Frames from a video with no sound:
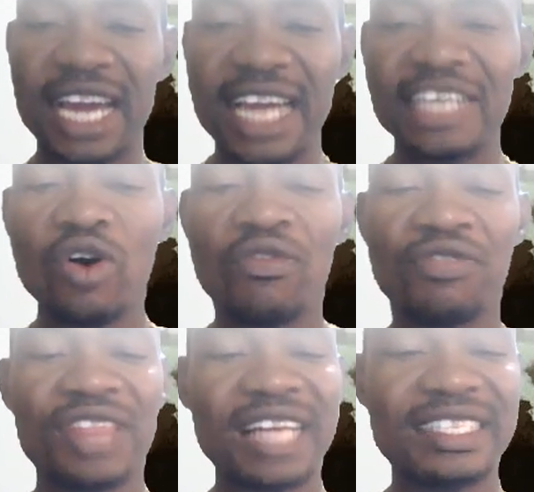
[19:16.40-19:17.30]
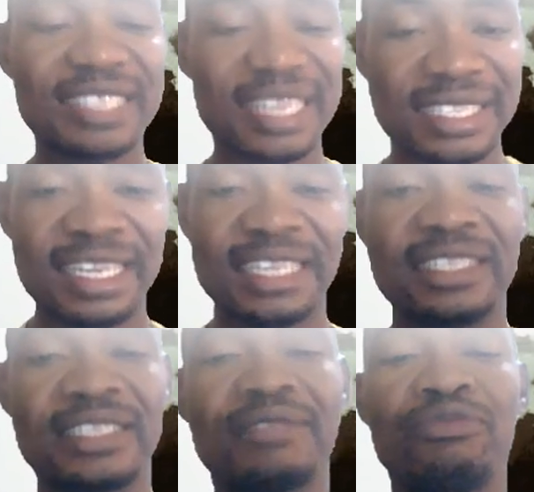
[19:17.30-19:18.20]
of that sentence
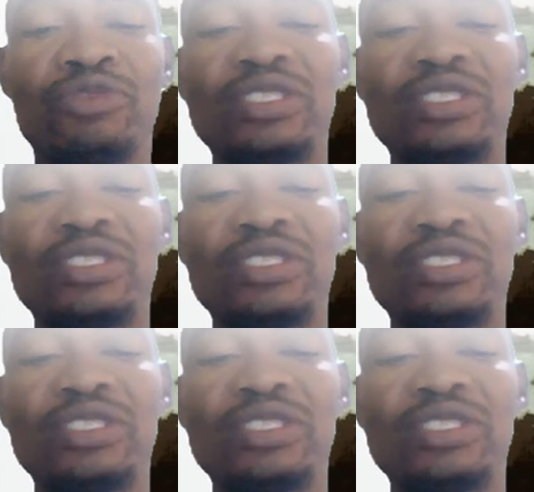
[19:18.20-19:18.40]
must have